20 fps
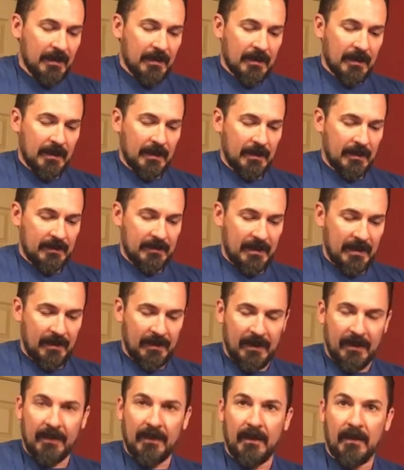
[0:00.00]
down
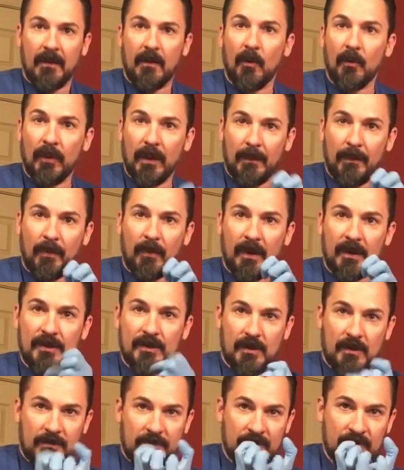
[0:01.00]
in there and hold that
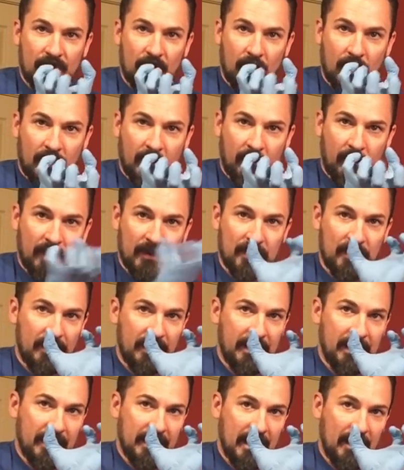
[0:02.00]
pressure
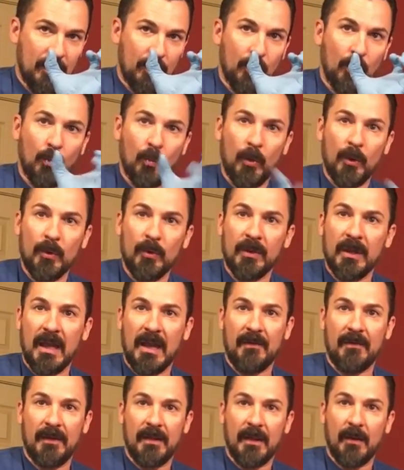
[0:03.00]
circumferentially in that little wound
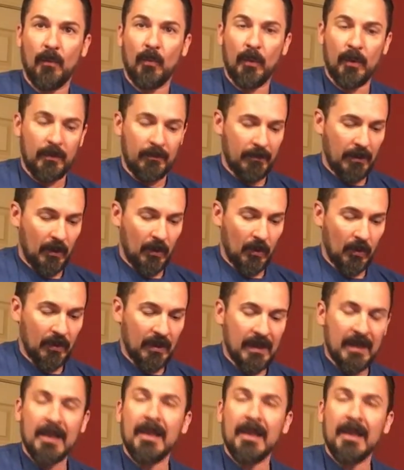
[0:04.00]
cavity, that wound bowl.